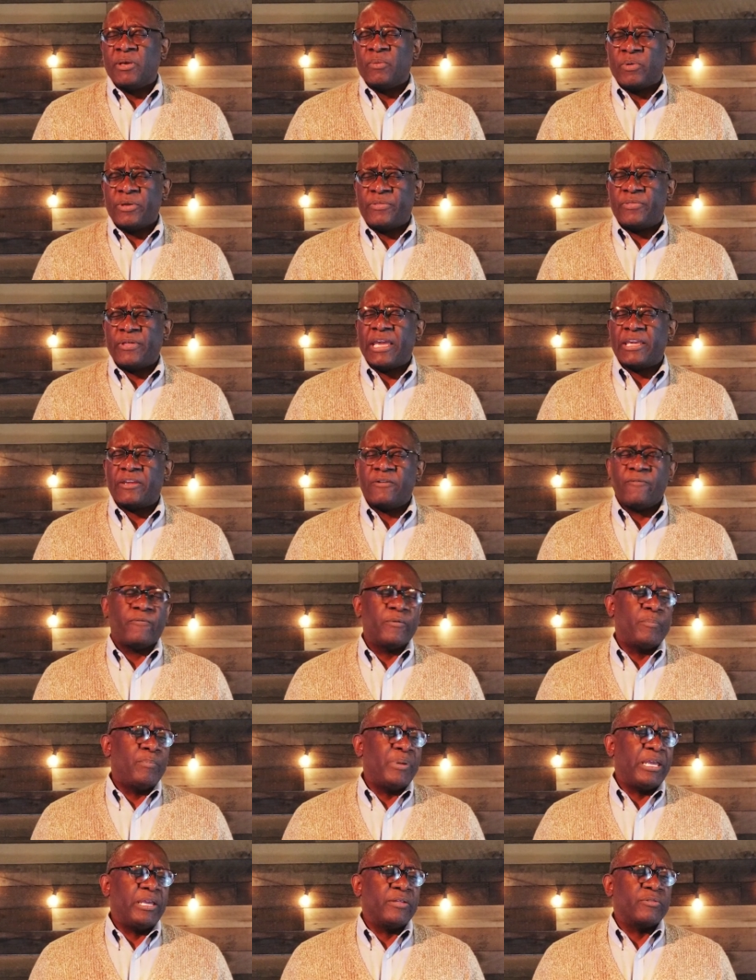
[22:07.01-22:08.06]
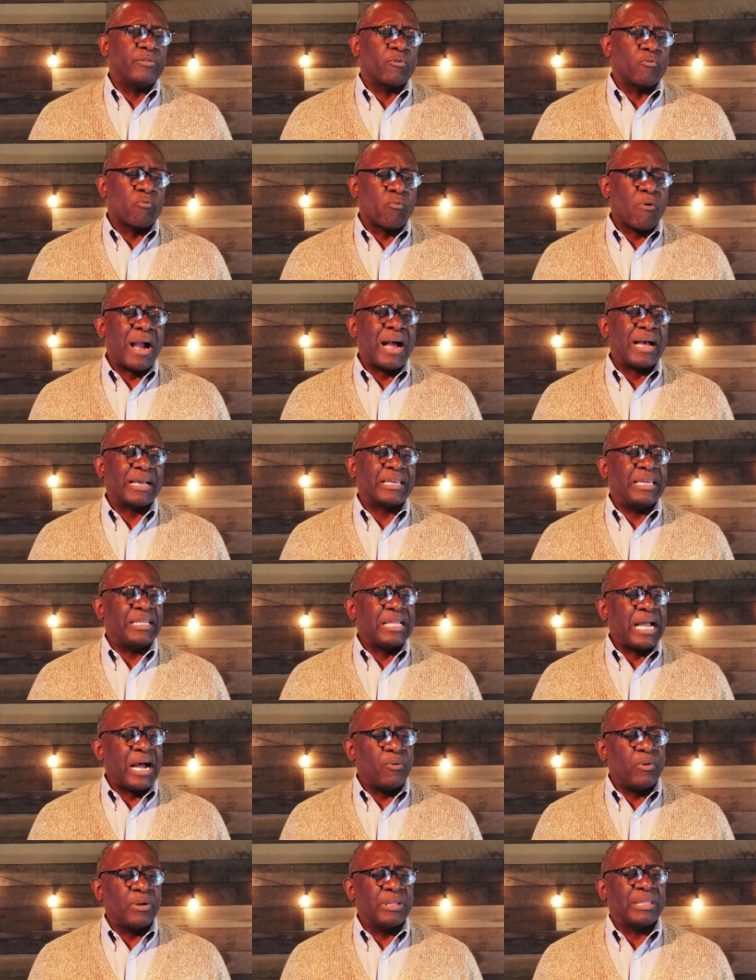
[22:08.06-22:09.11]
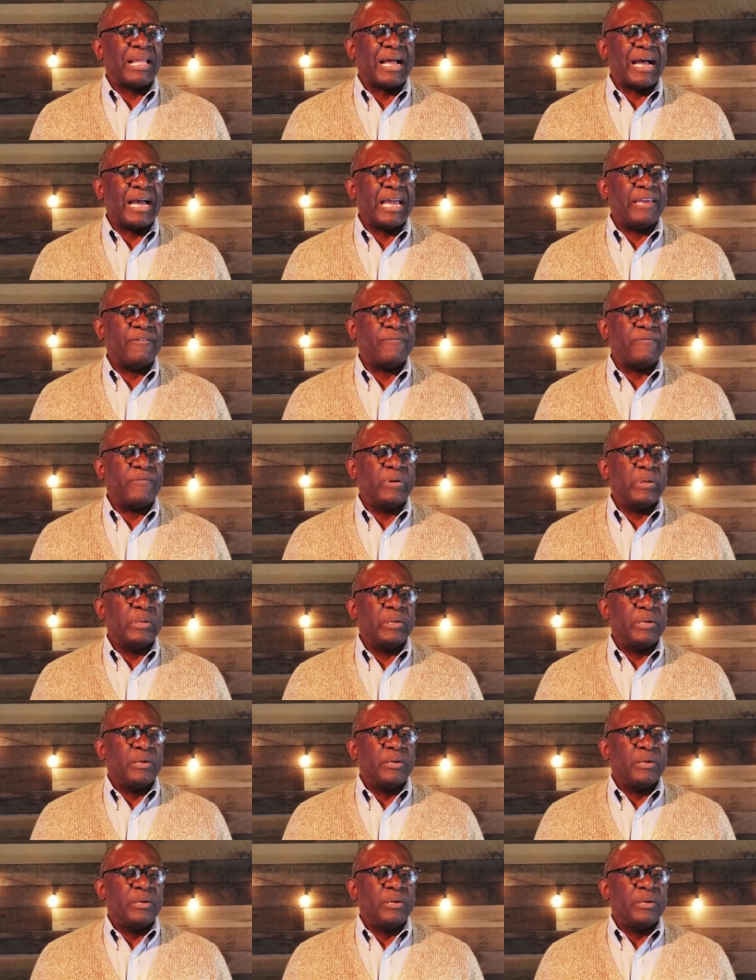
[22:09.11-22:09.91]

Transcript: We thank you for being the rock in our life.